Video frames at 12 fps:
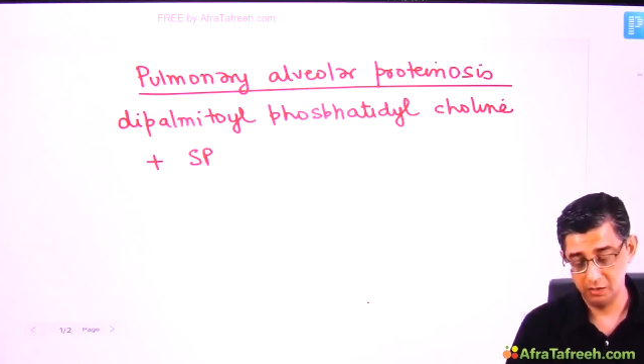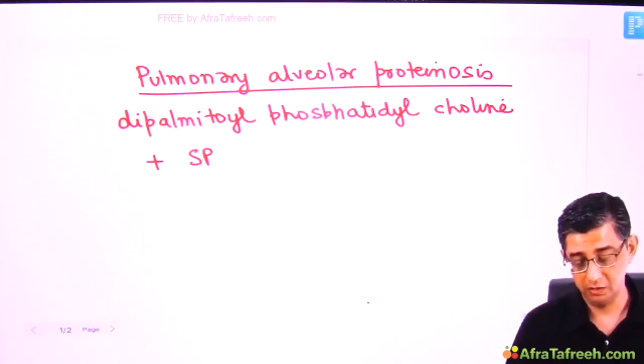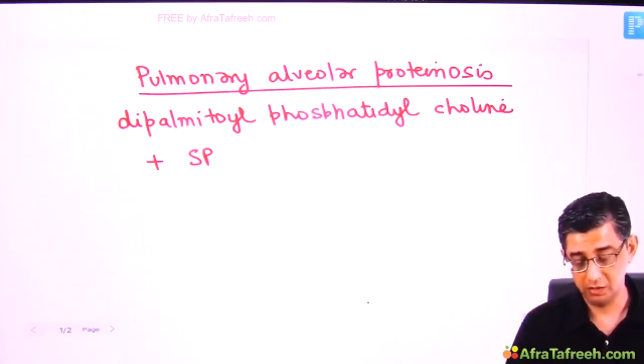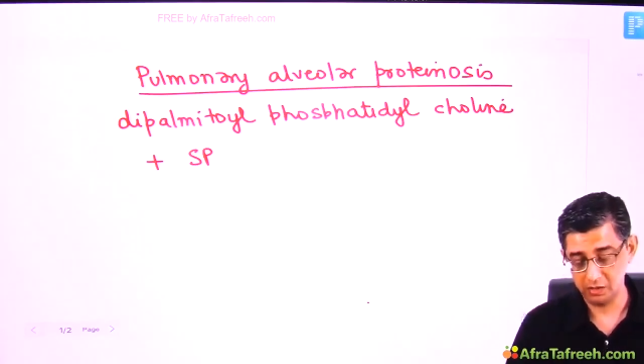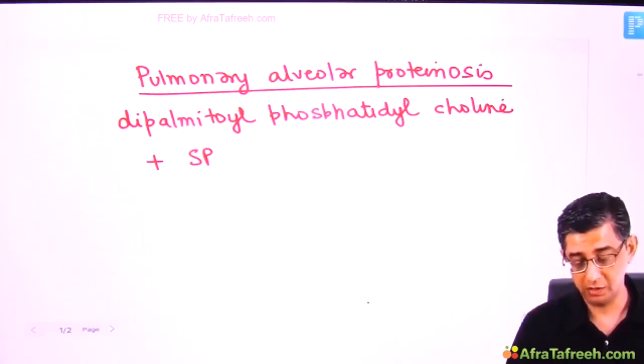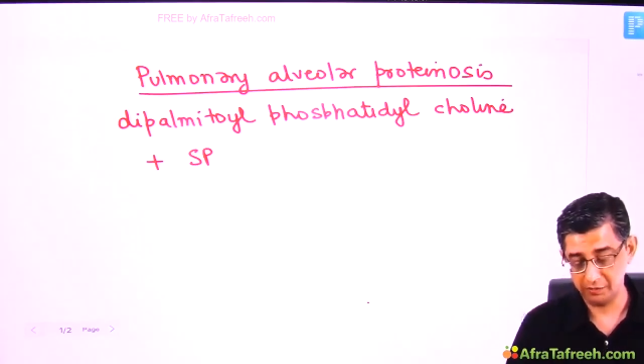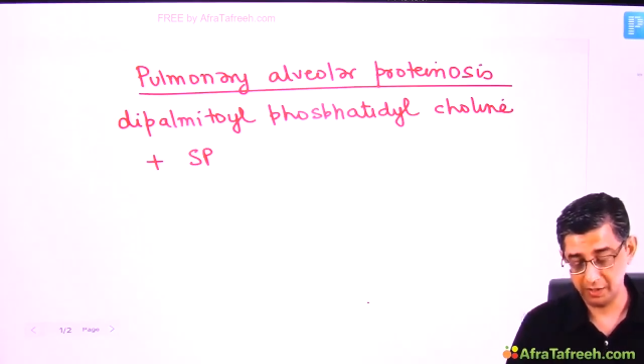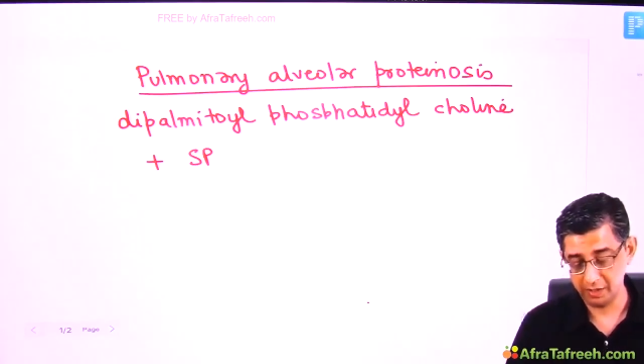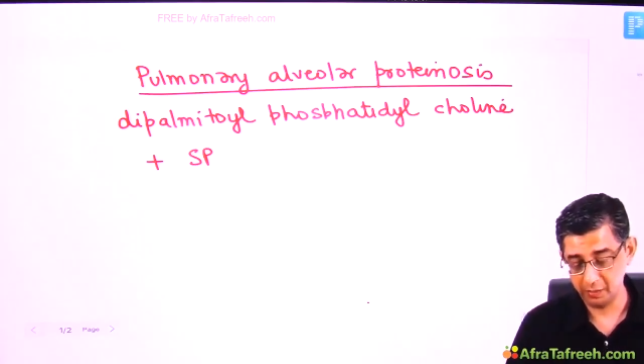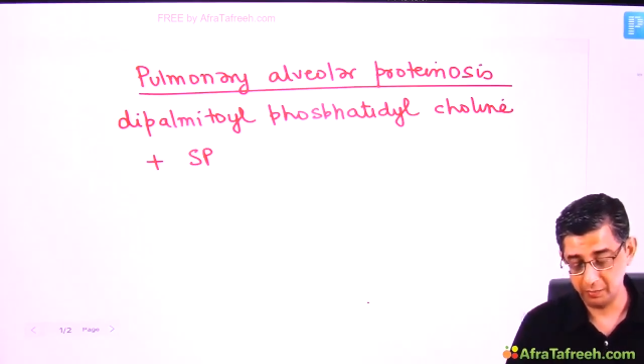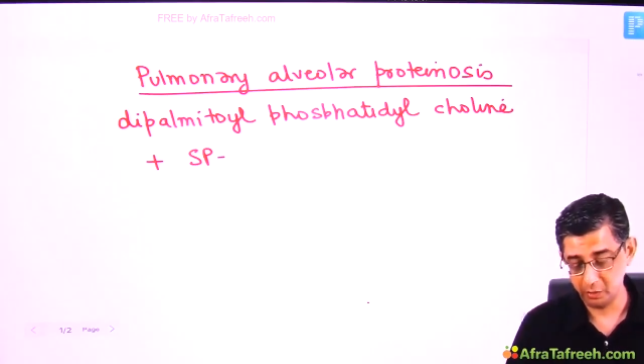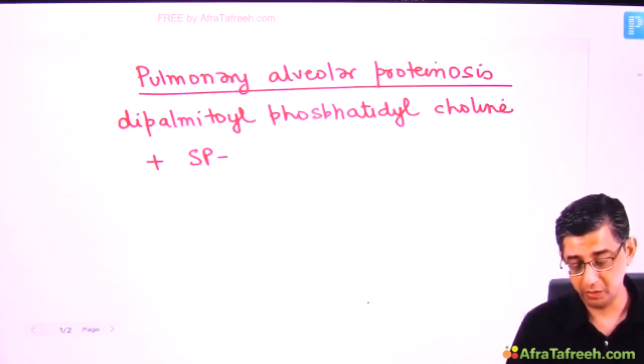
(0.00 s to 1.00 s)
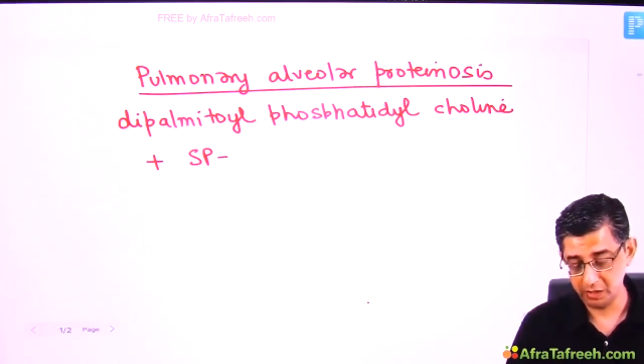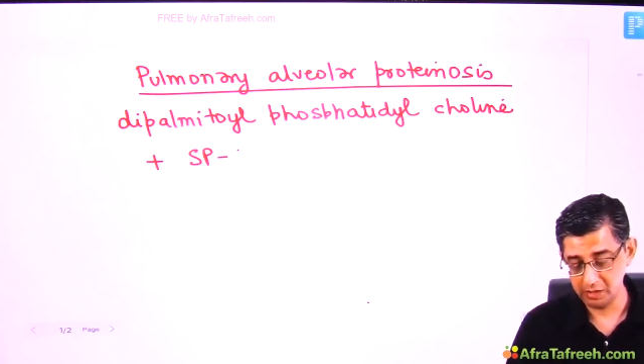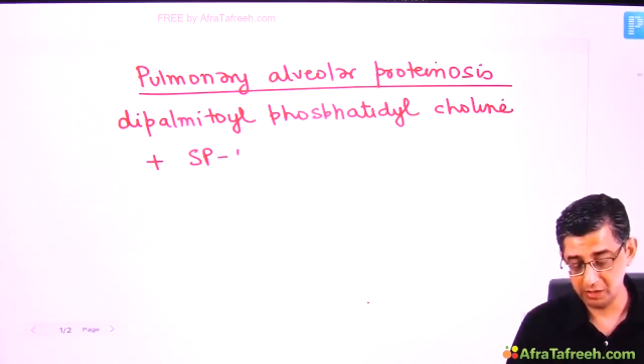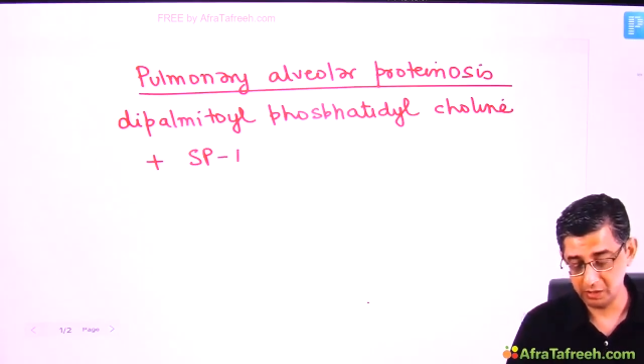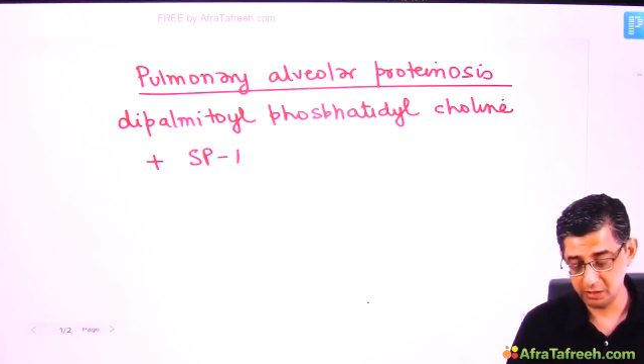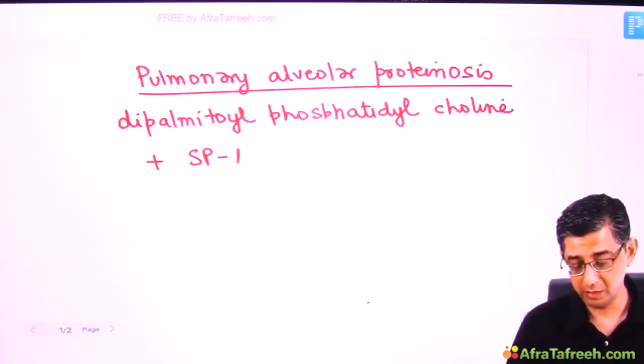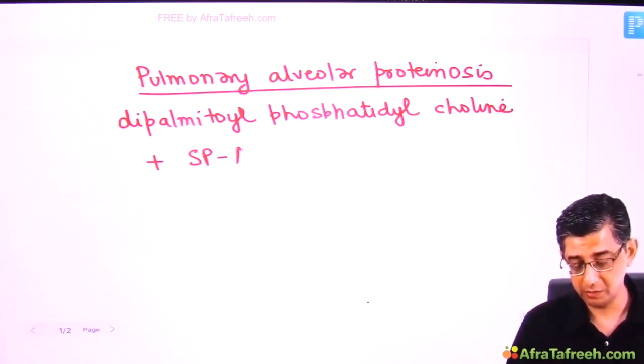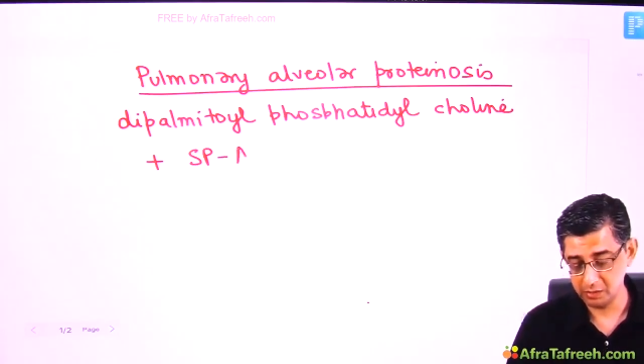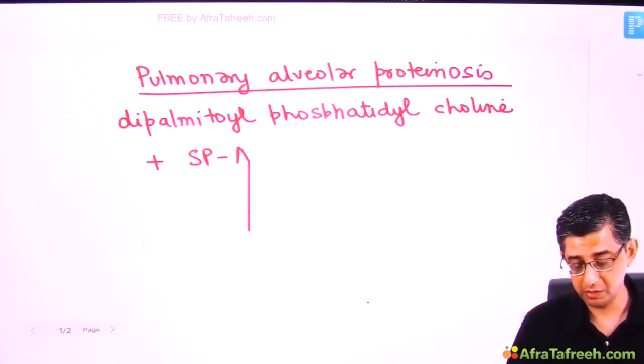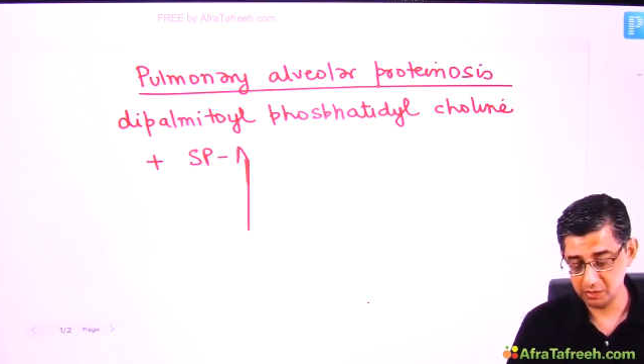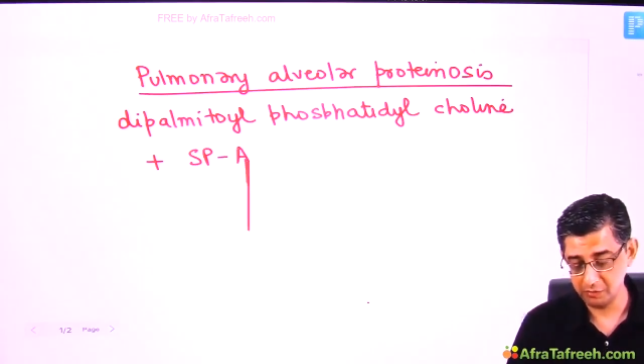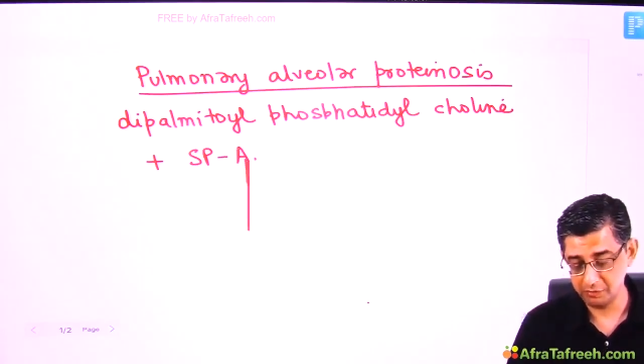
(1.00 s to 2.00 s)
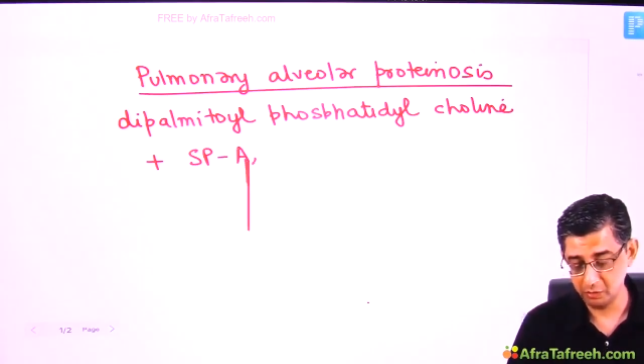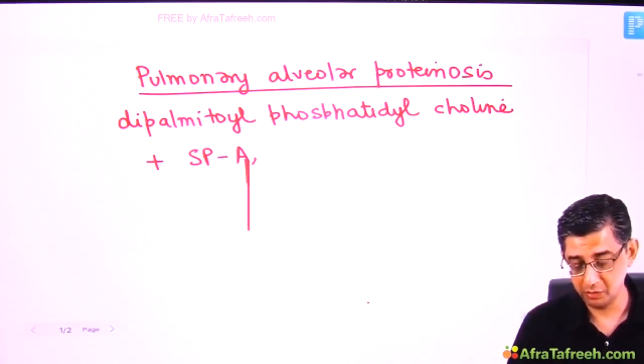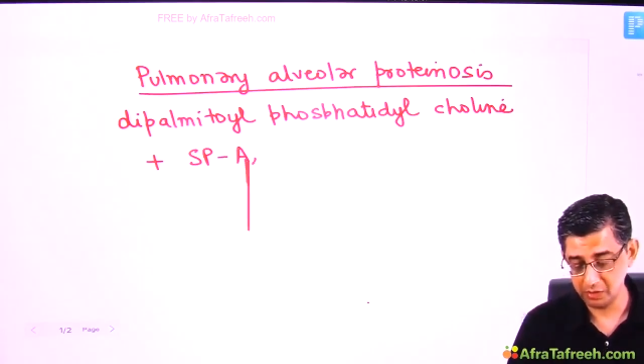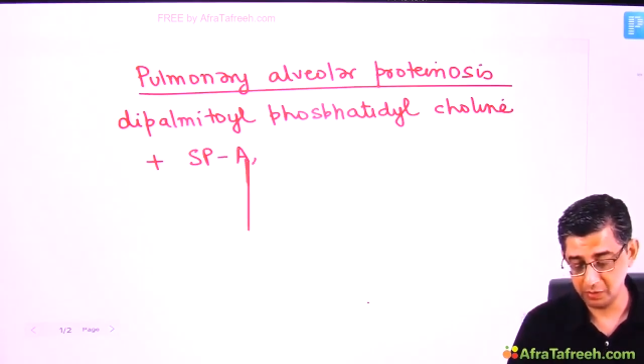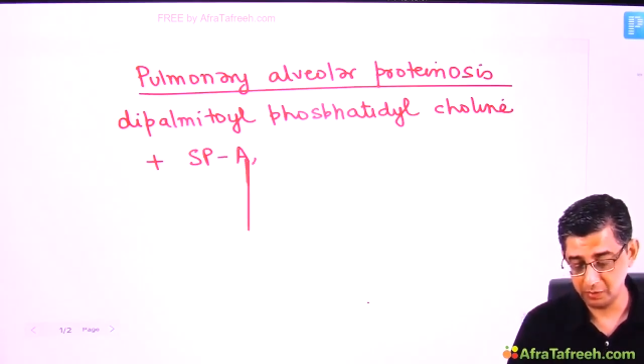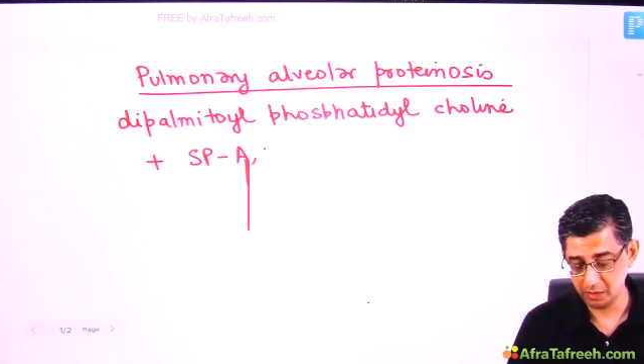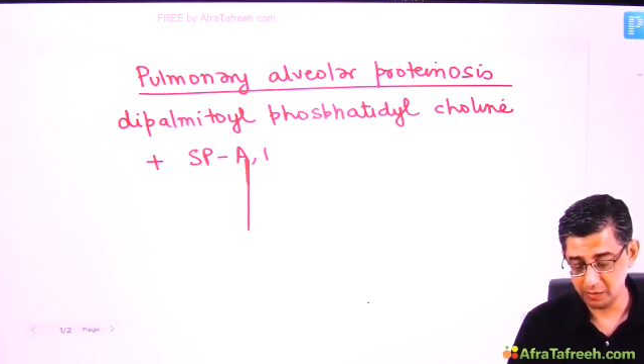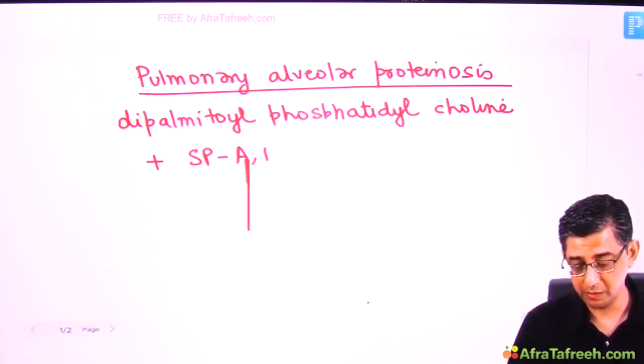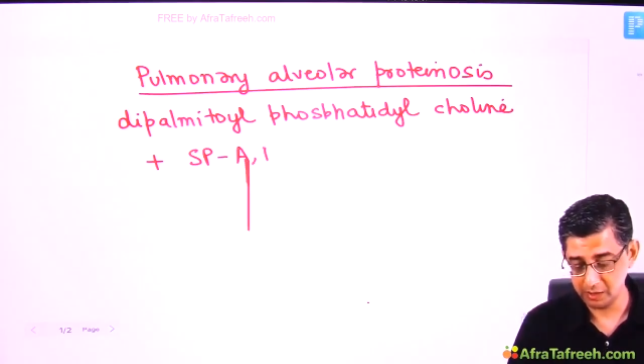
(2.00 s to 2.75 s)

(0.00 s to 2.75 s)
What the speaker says: The surfactant proteins are themselves of four subtypes,